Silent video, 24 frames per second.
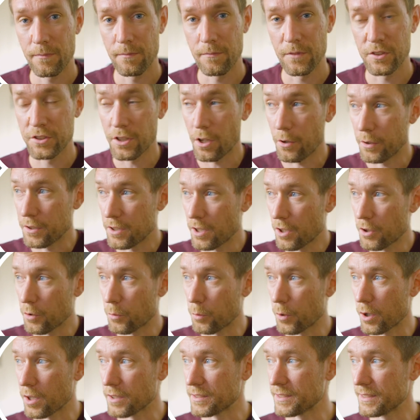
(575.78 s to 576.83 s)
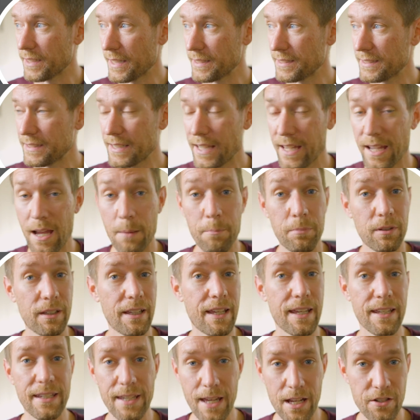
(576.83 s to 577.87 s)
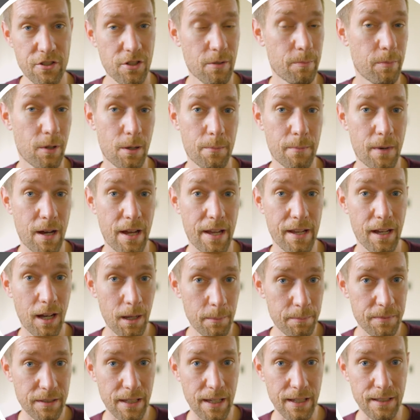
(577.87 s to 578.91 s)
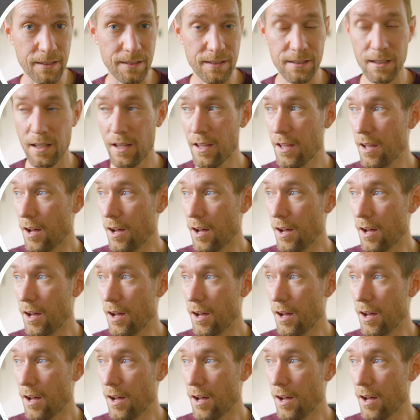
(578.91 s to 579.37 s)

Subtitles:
So in other words, let's say I'm playing catch up on my updates.